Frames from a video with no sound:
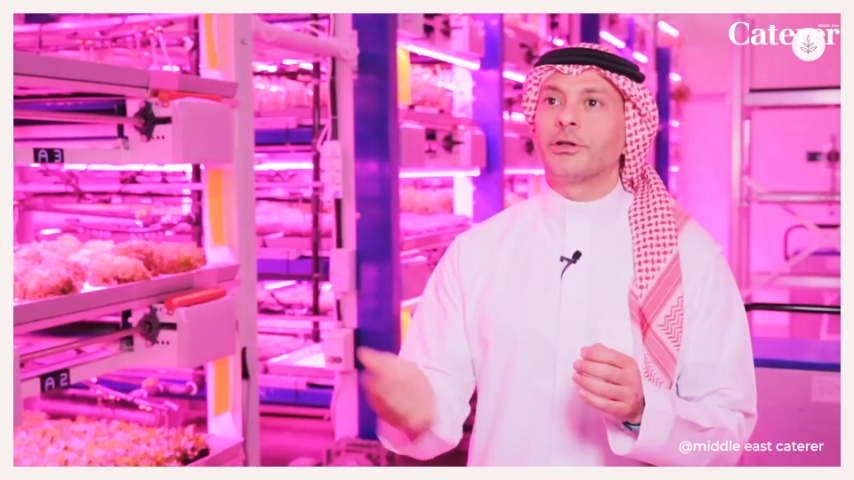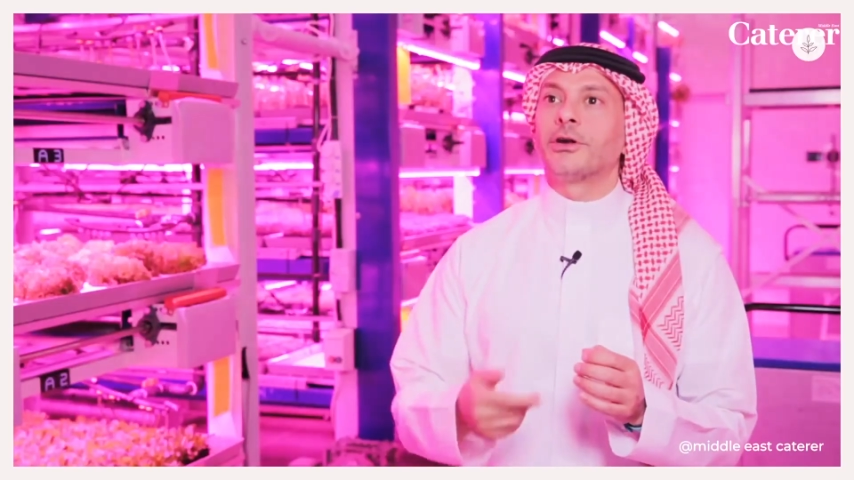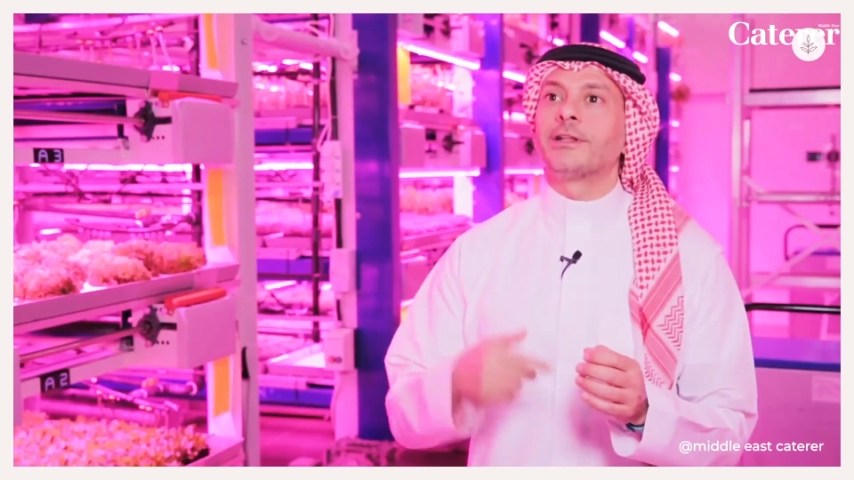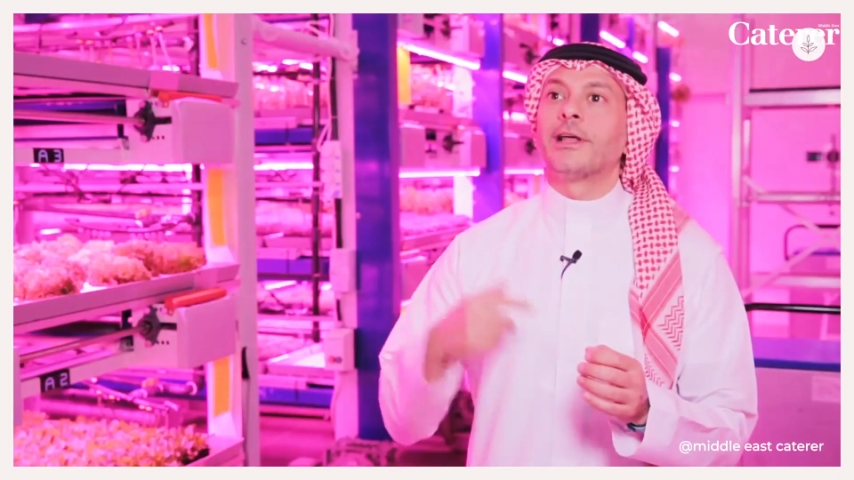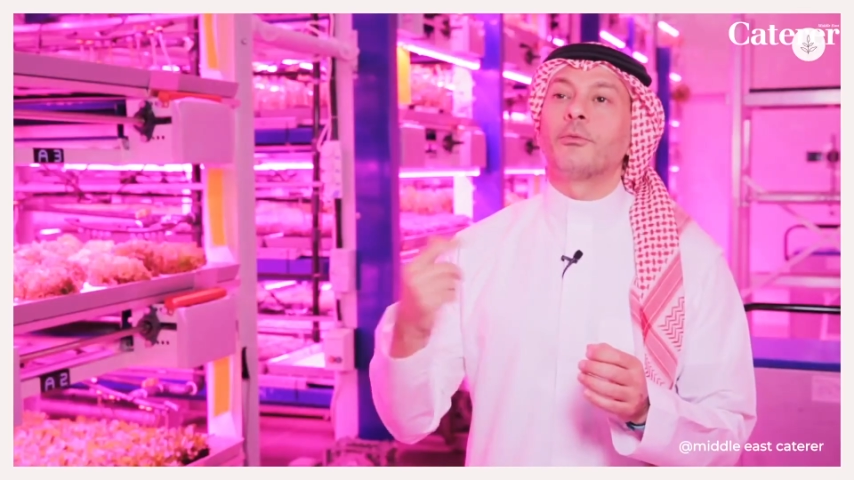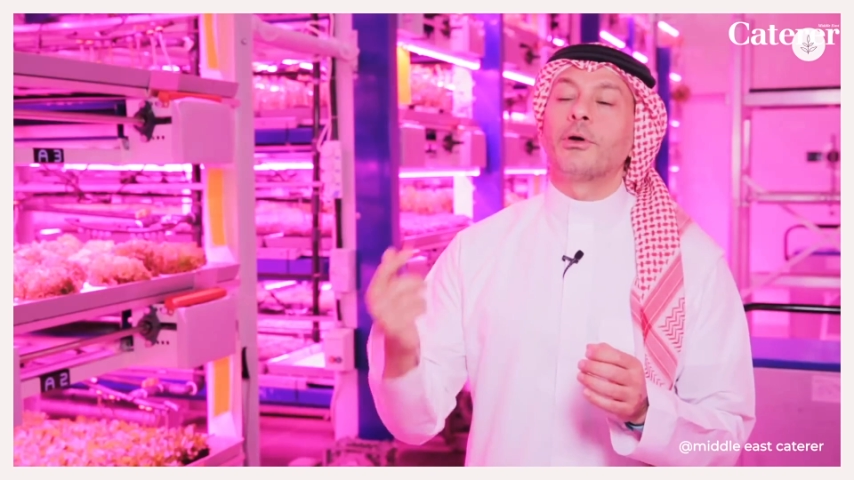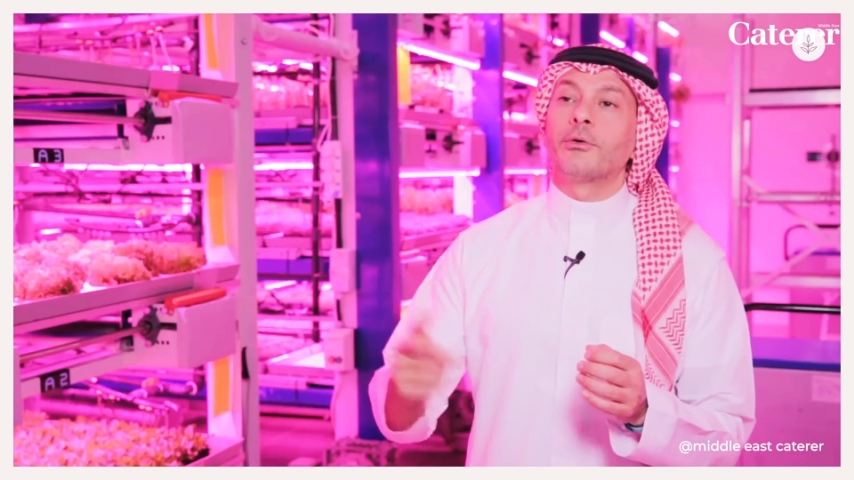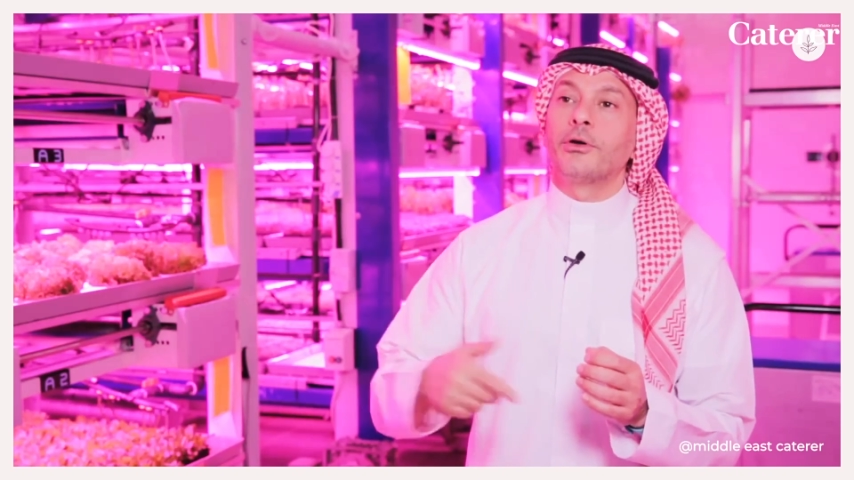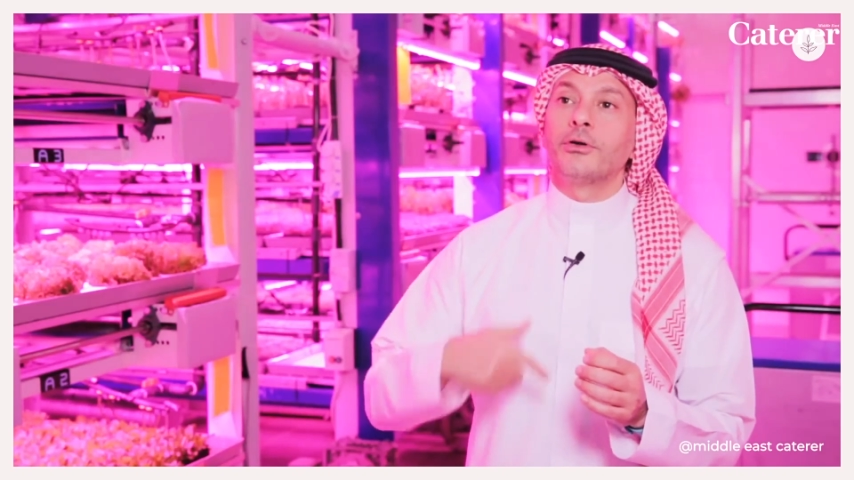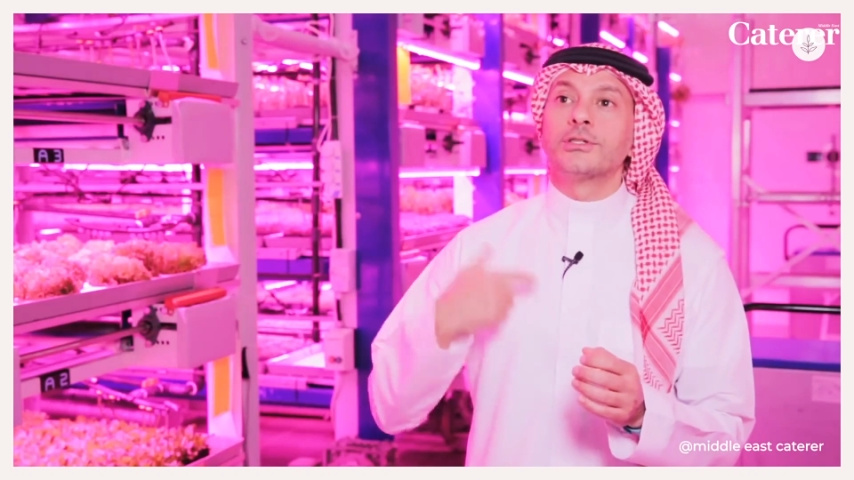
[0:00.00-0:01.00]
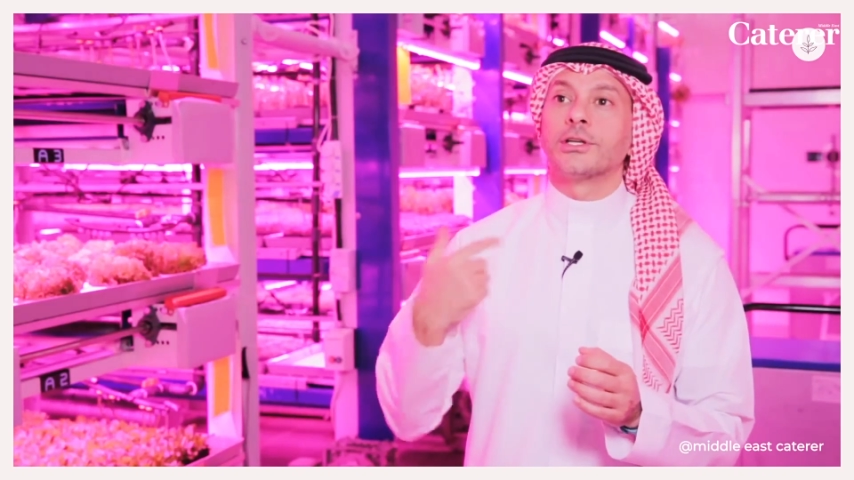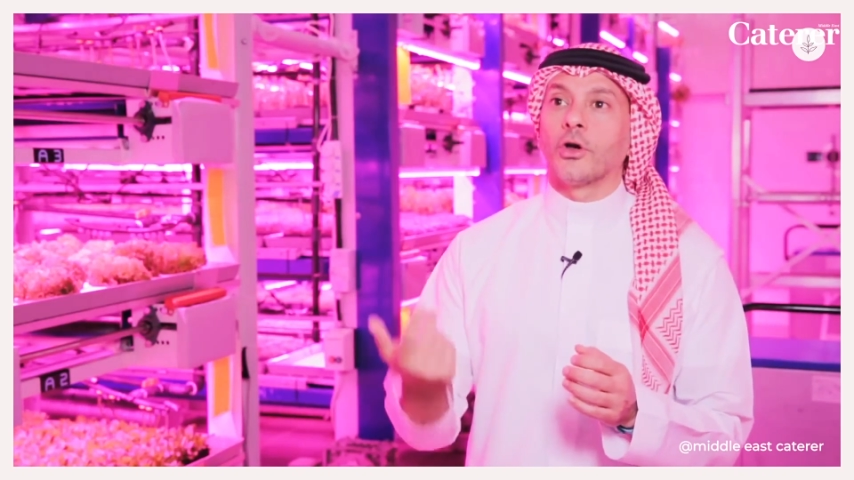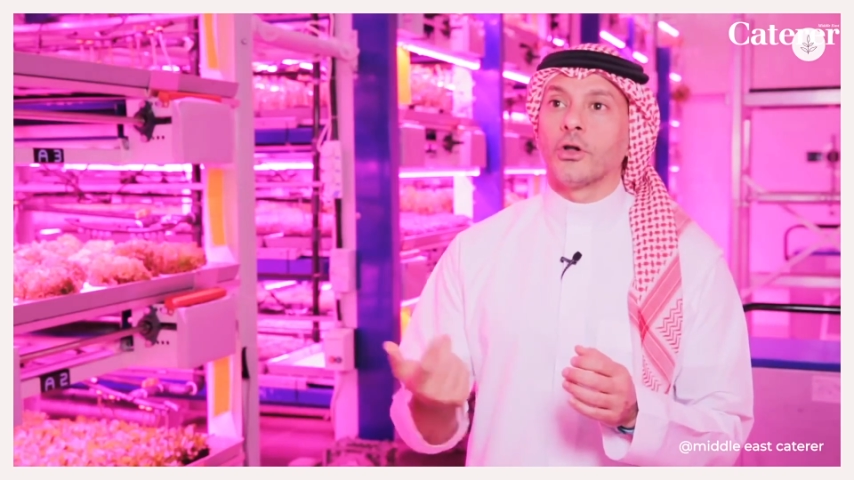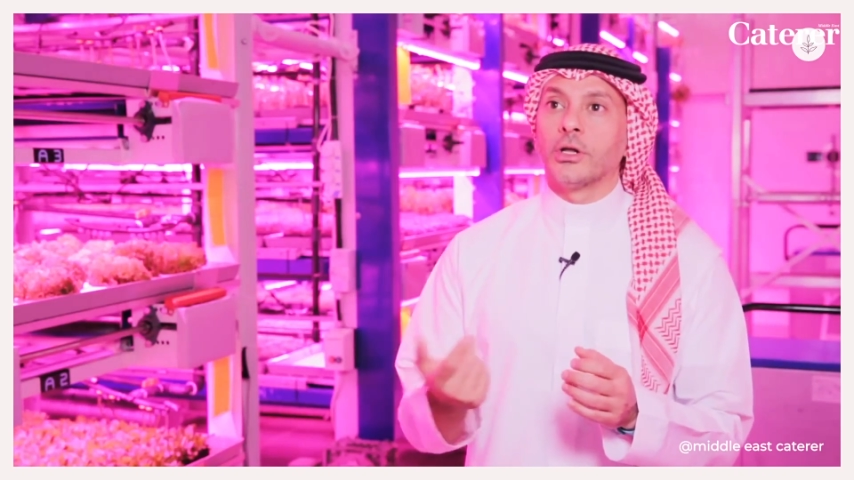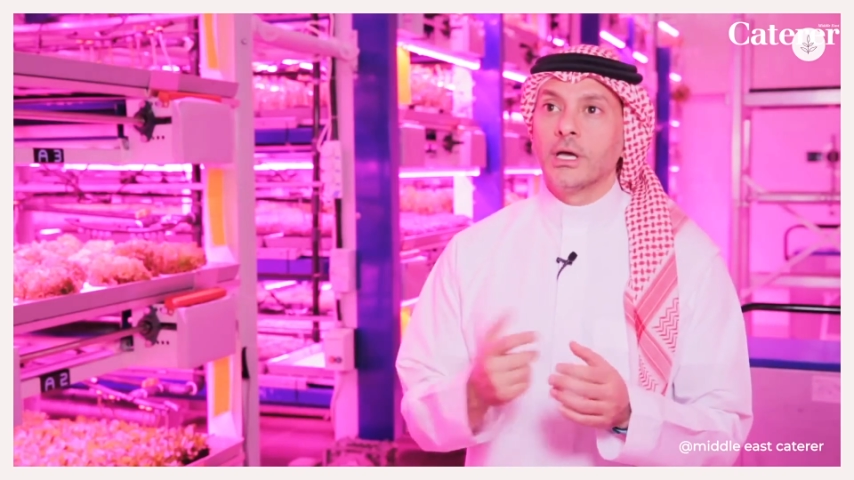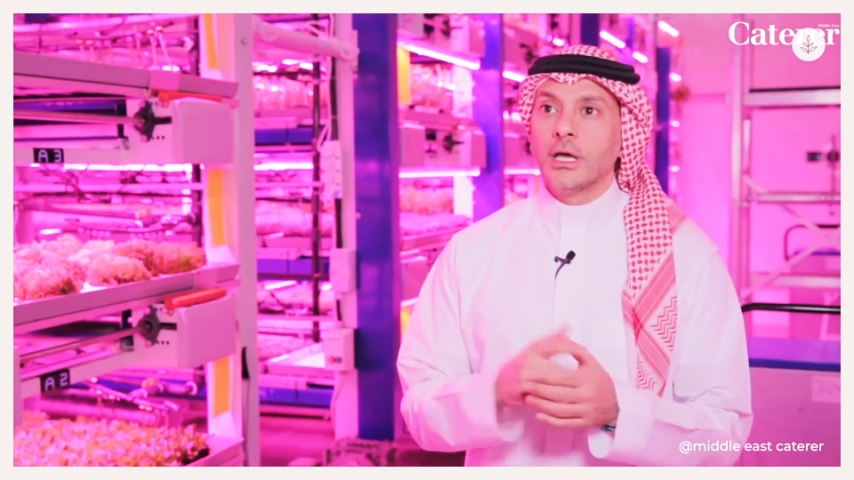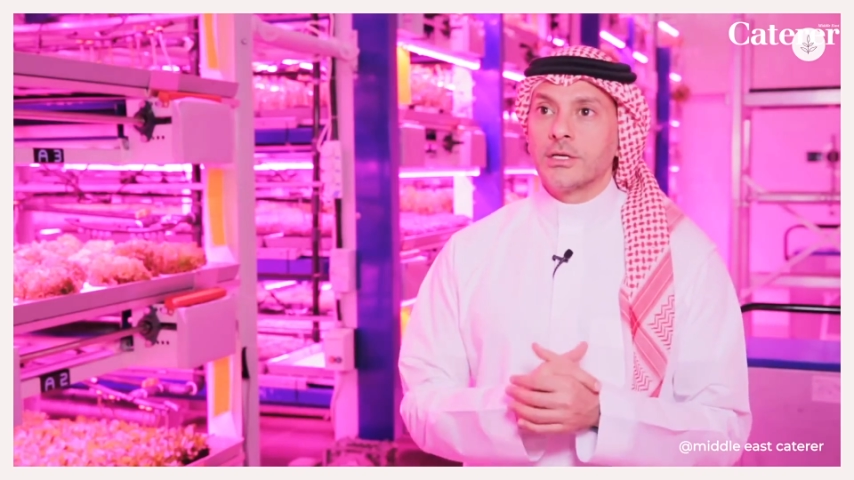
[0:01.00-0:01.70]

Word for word: we return it and we reuse it all.